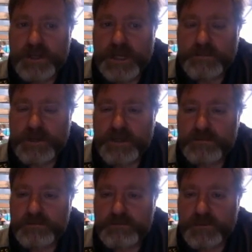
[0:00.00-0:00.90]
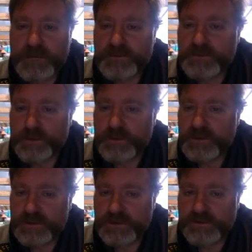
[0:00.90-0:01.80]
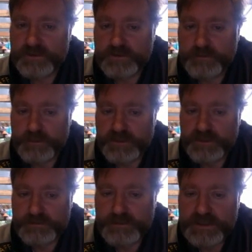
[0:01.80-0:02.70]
AM radio, great for talk, not so good for music.